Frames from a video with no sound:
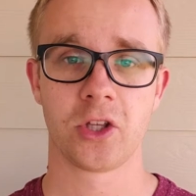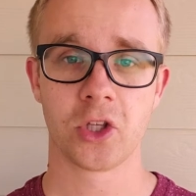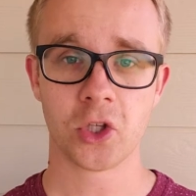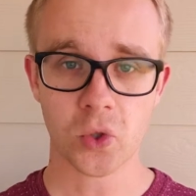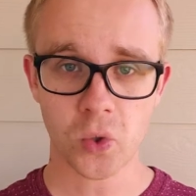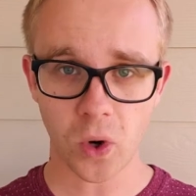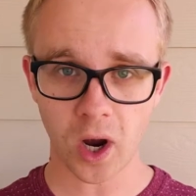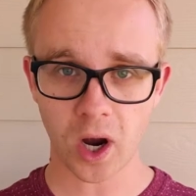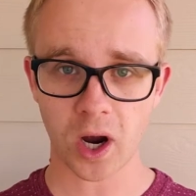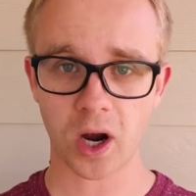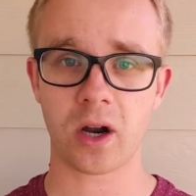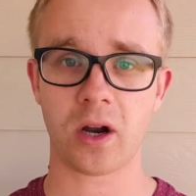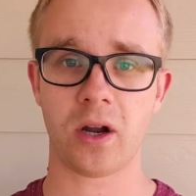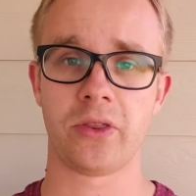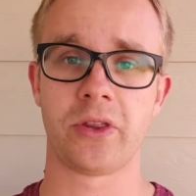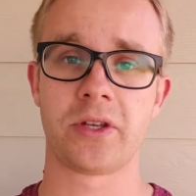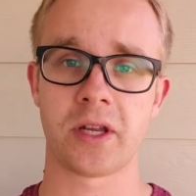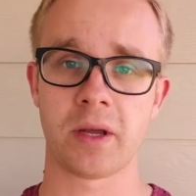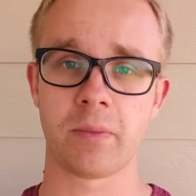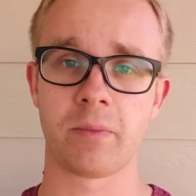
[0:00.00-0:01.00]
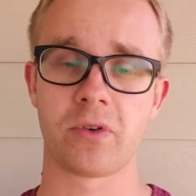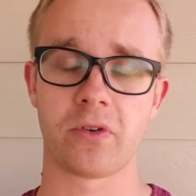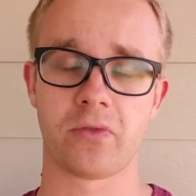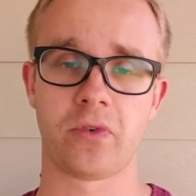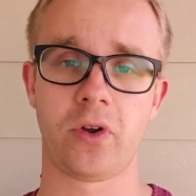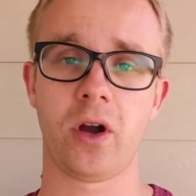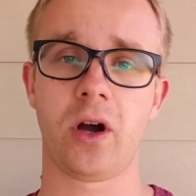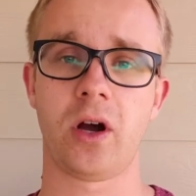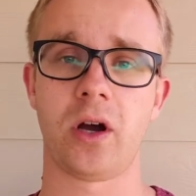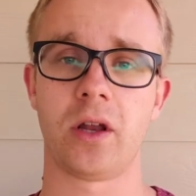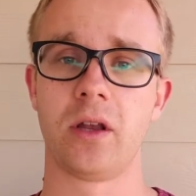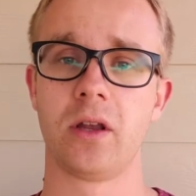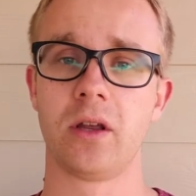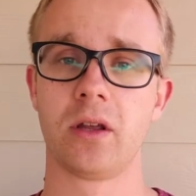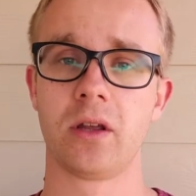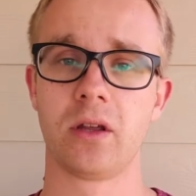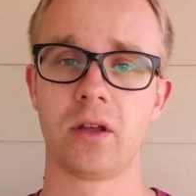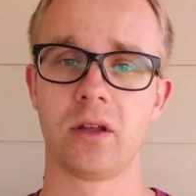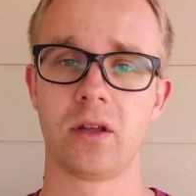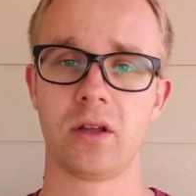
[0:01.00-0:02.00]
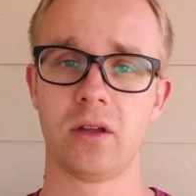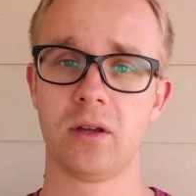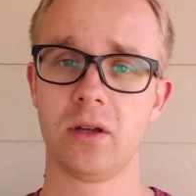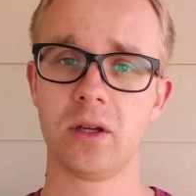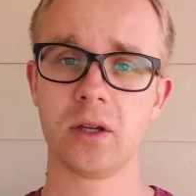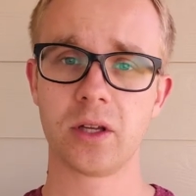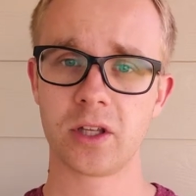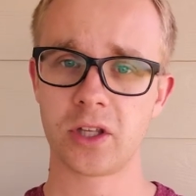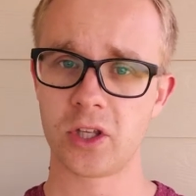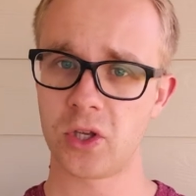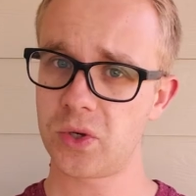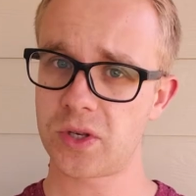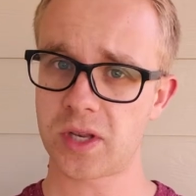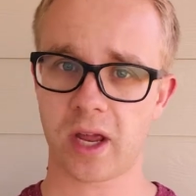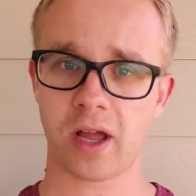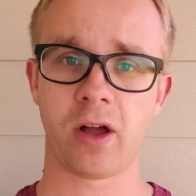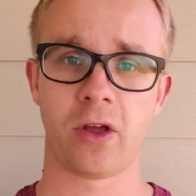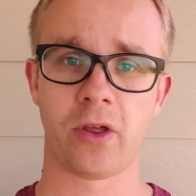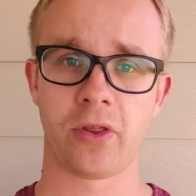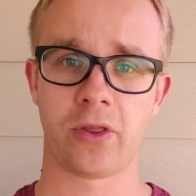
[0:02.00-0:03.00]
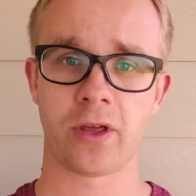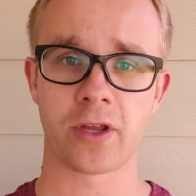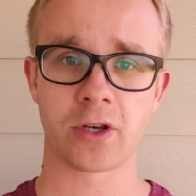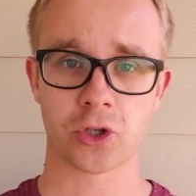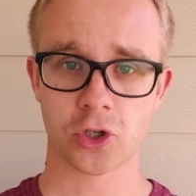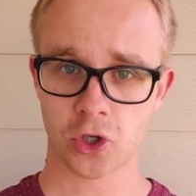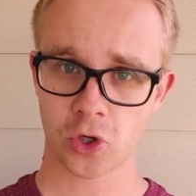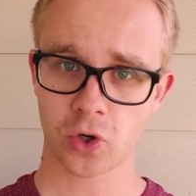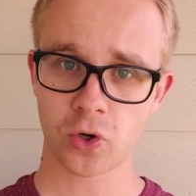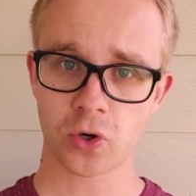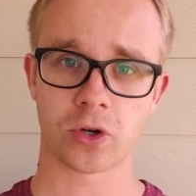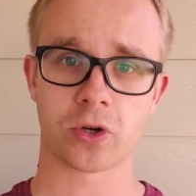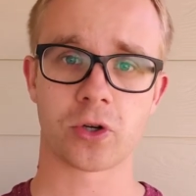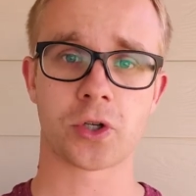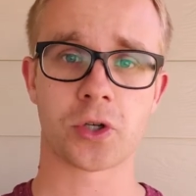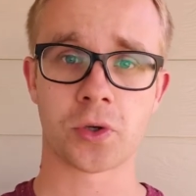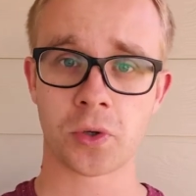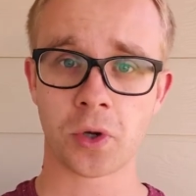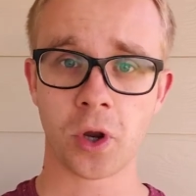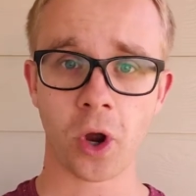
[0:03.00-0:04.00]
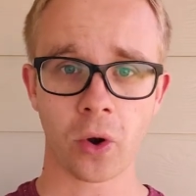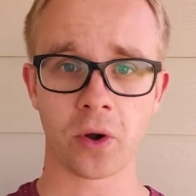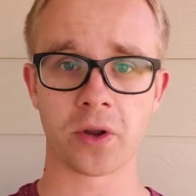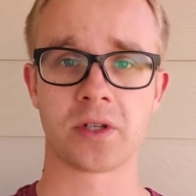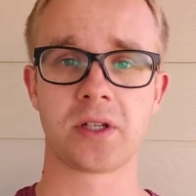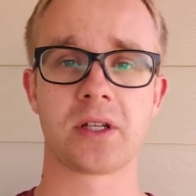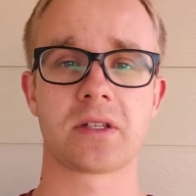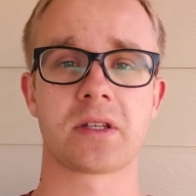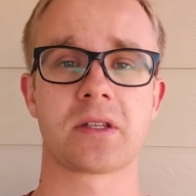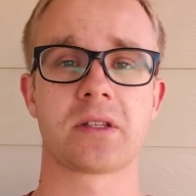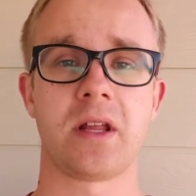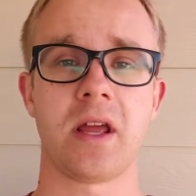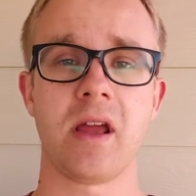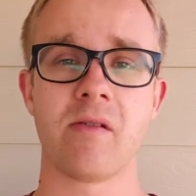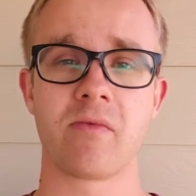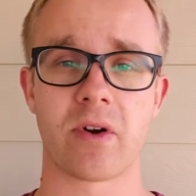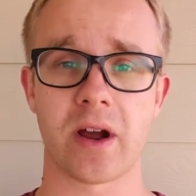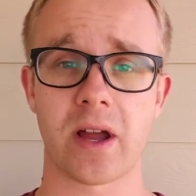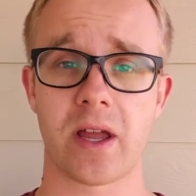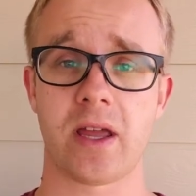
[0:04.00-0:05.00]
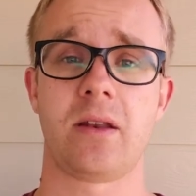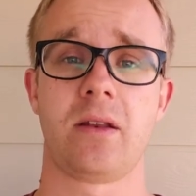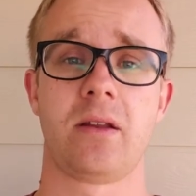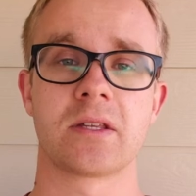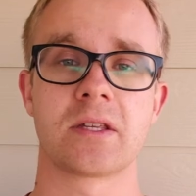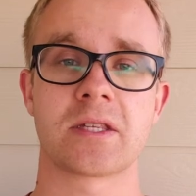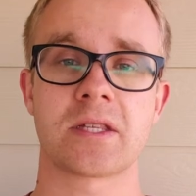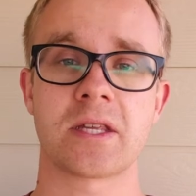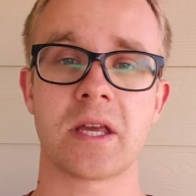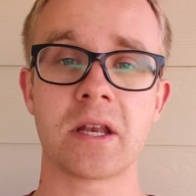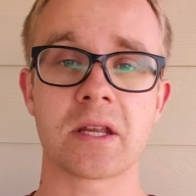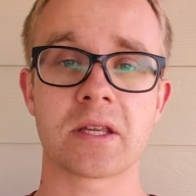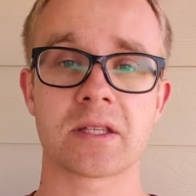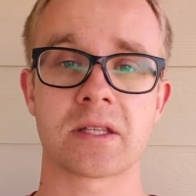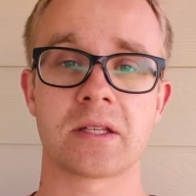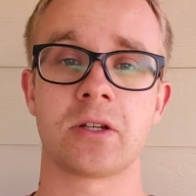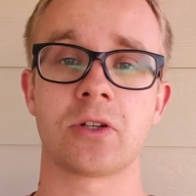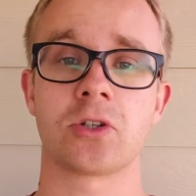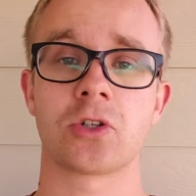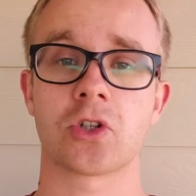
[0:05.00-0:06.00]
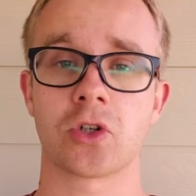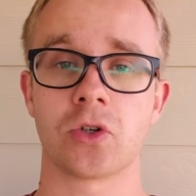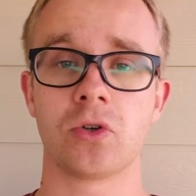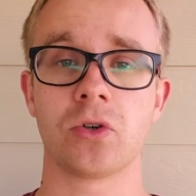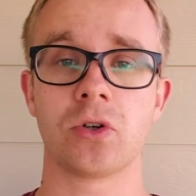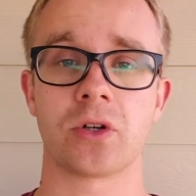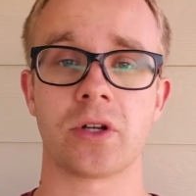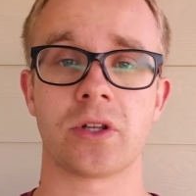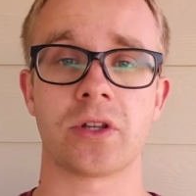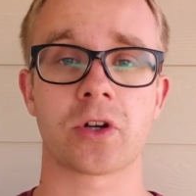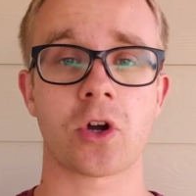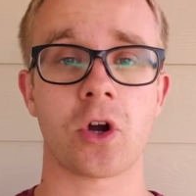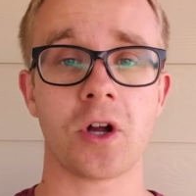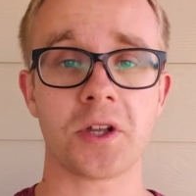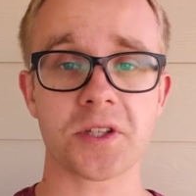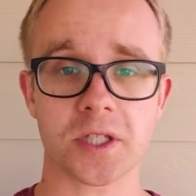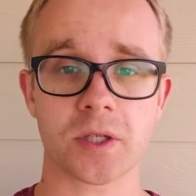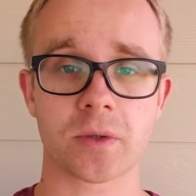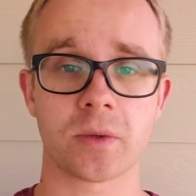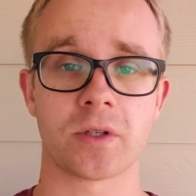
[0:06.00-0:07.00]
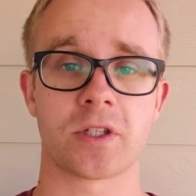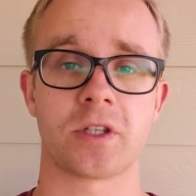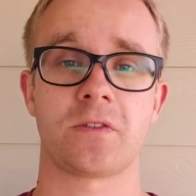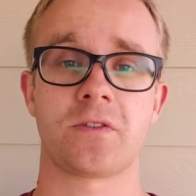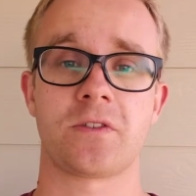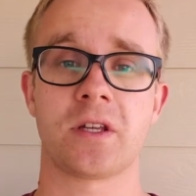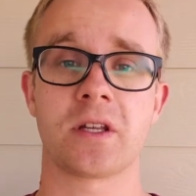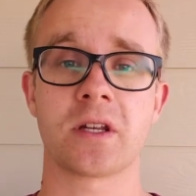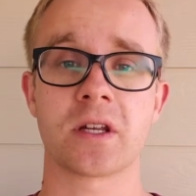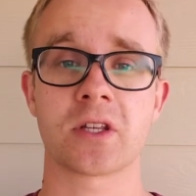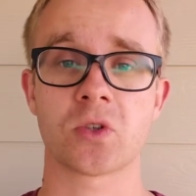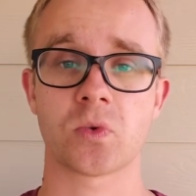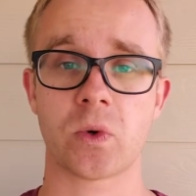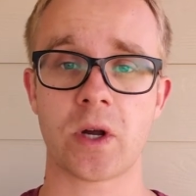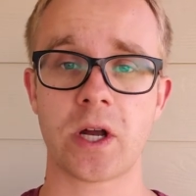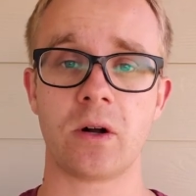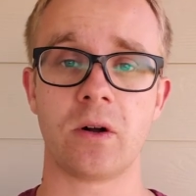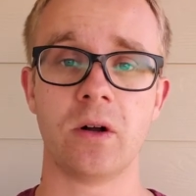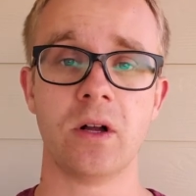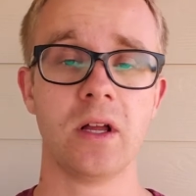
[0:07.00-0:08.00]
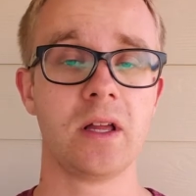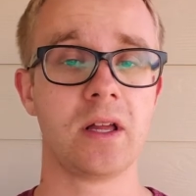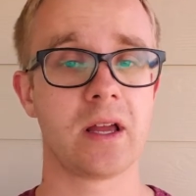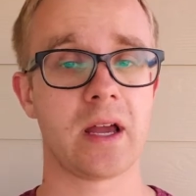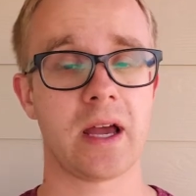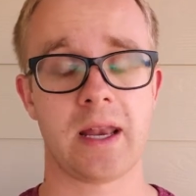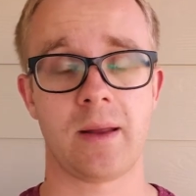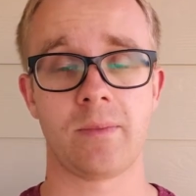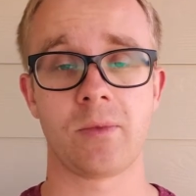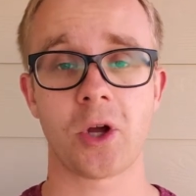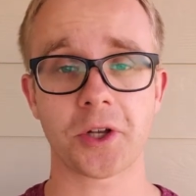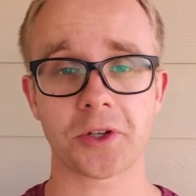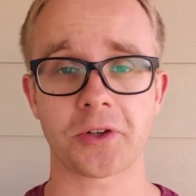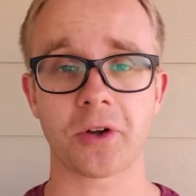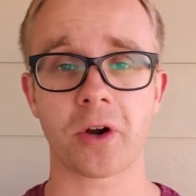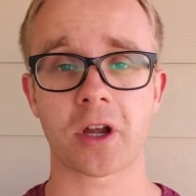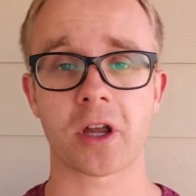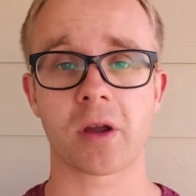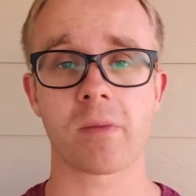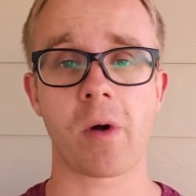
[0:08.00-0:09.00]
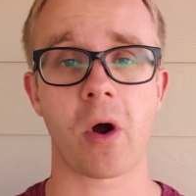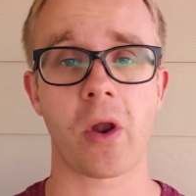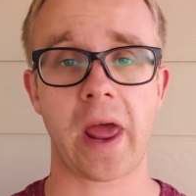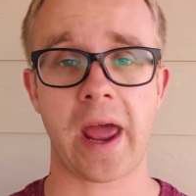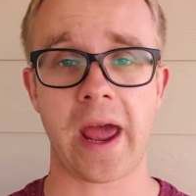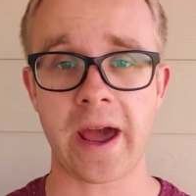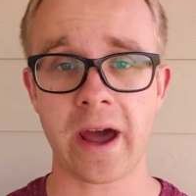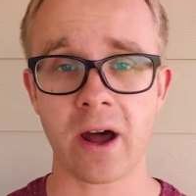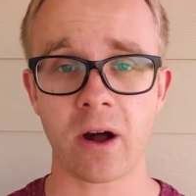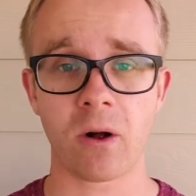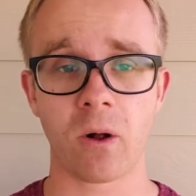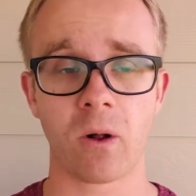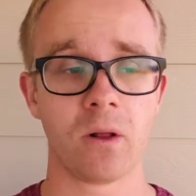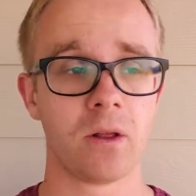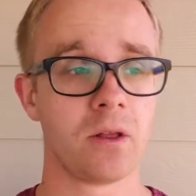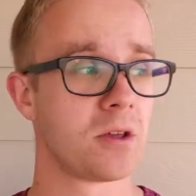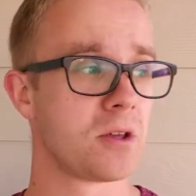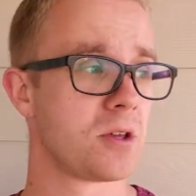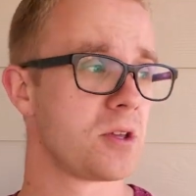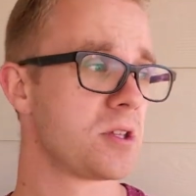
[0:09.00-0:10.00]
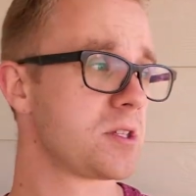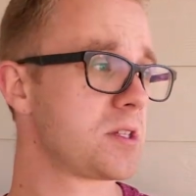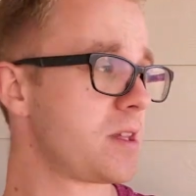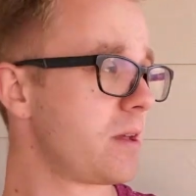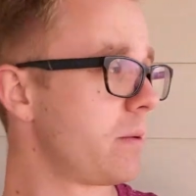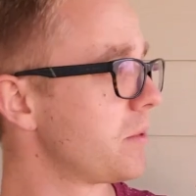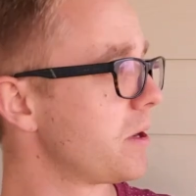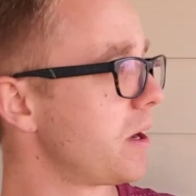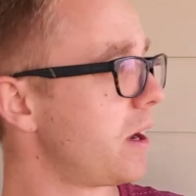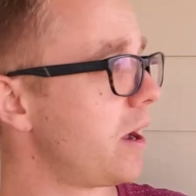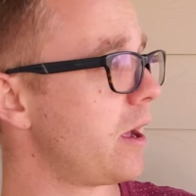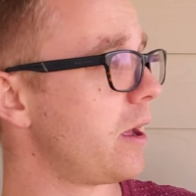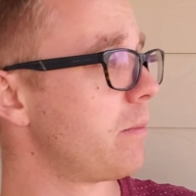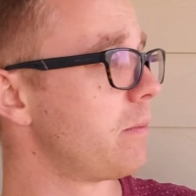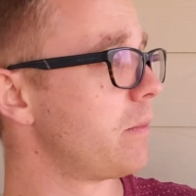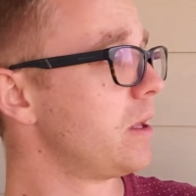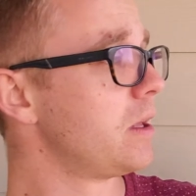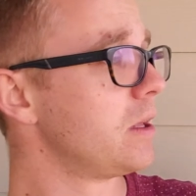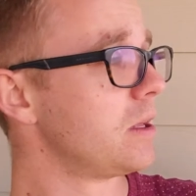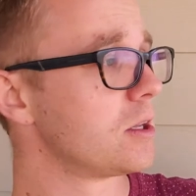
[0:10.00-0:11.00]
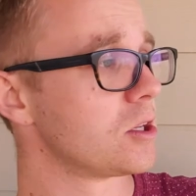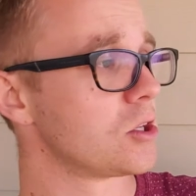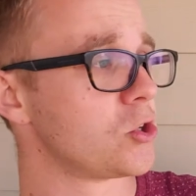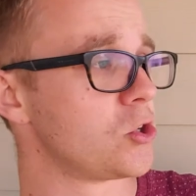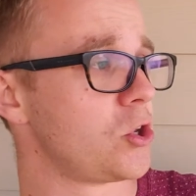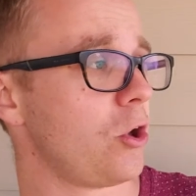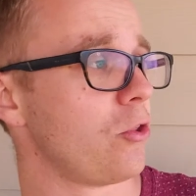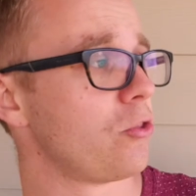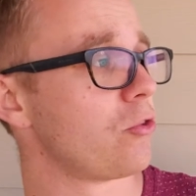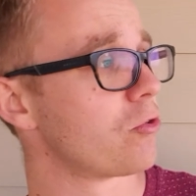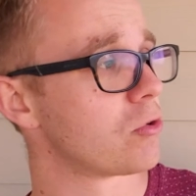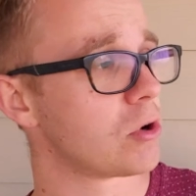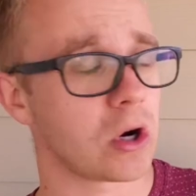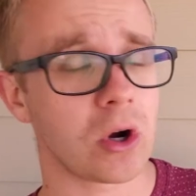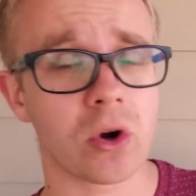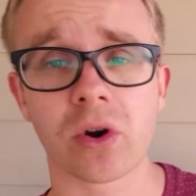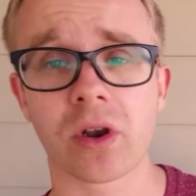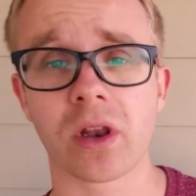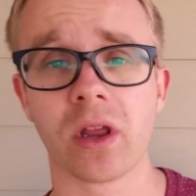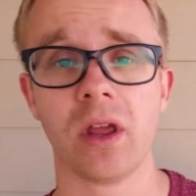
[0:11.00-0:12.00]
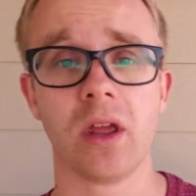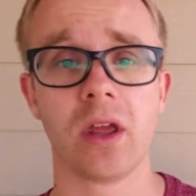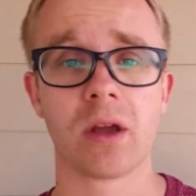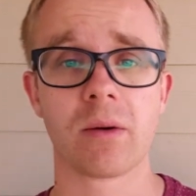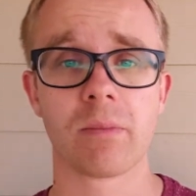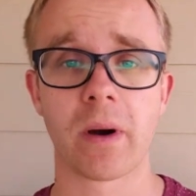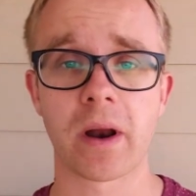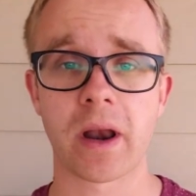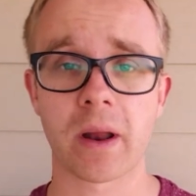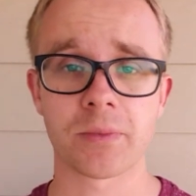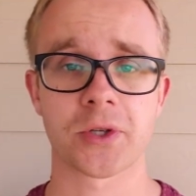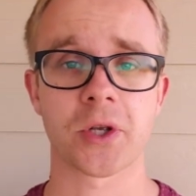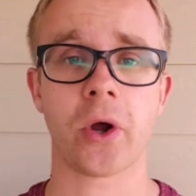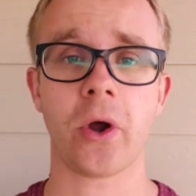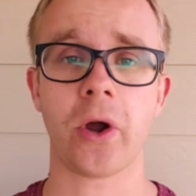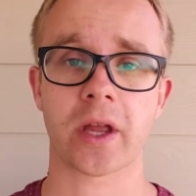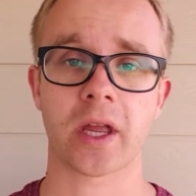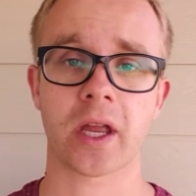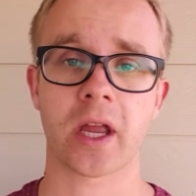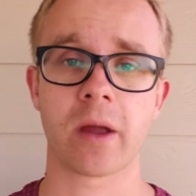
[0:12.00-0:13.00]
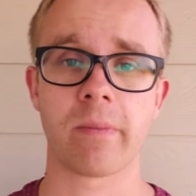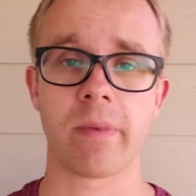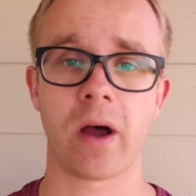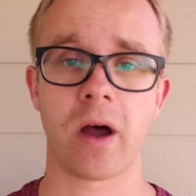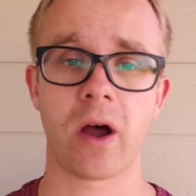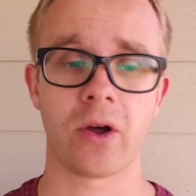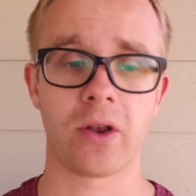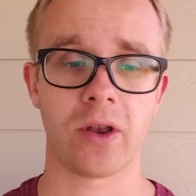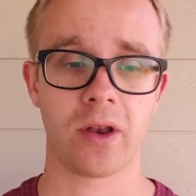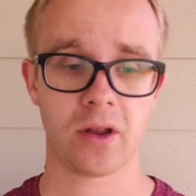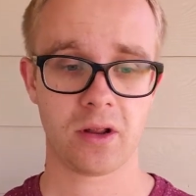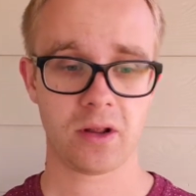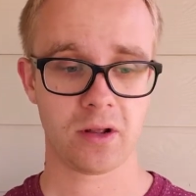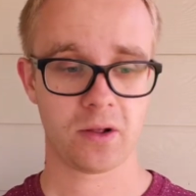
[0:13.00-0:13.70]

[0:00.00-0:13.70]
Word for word: You are the temple of God. You tell the intruder to go in Jesus' name, right? Sin is an intruder and the consequence of sin as well. And I'm not talking about hell sometime down the road, but I'm talking about